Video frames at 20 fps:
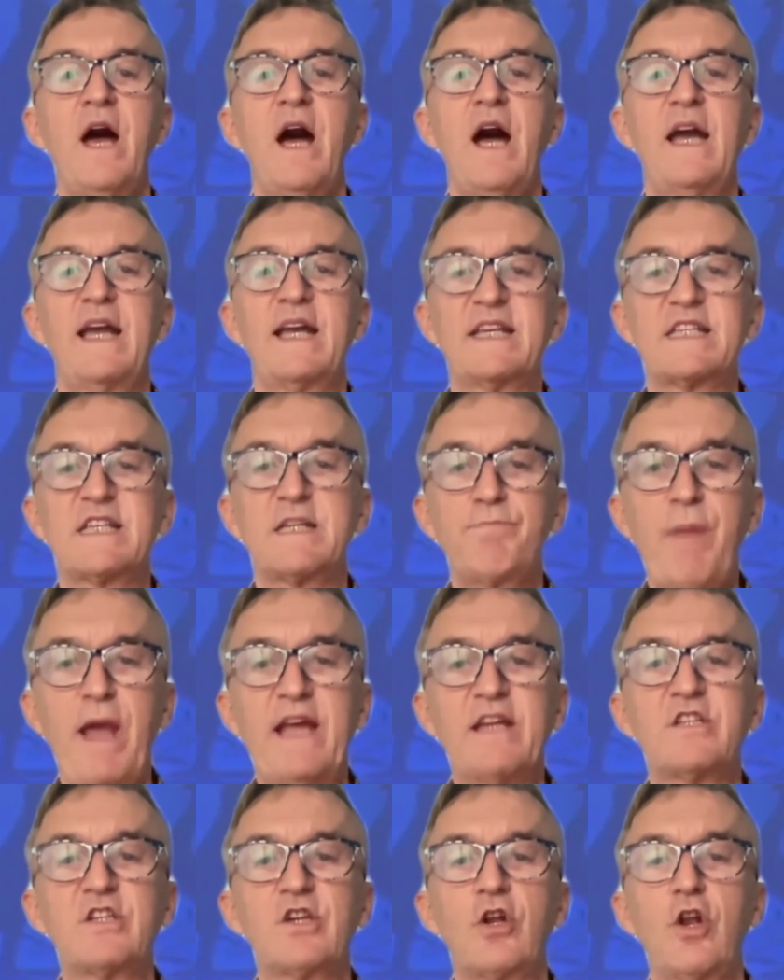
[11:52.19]
I
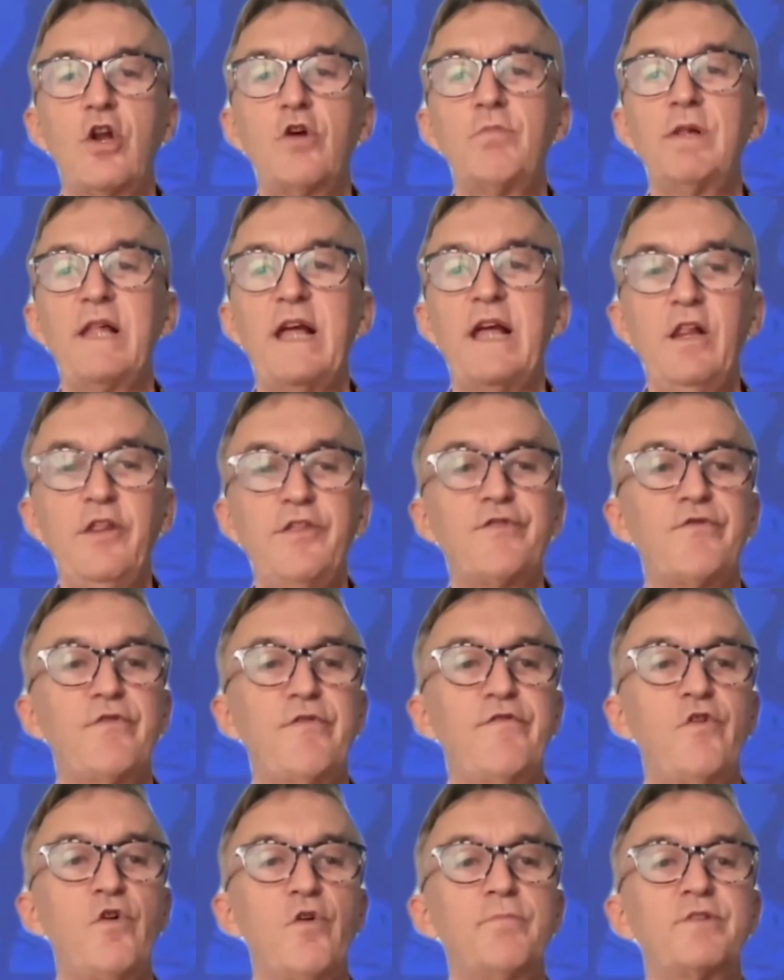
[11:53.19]
expect global health
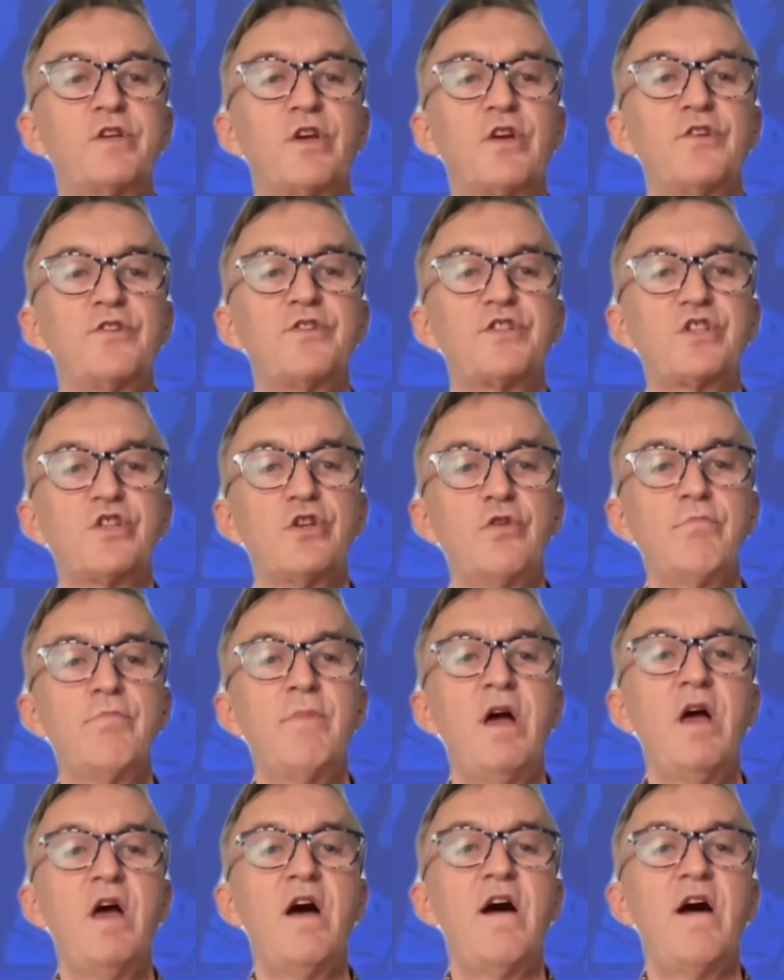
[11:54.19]
reform to consume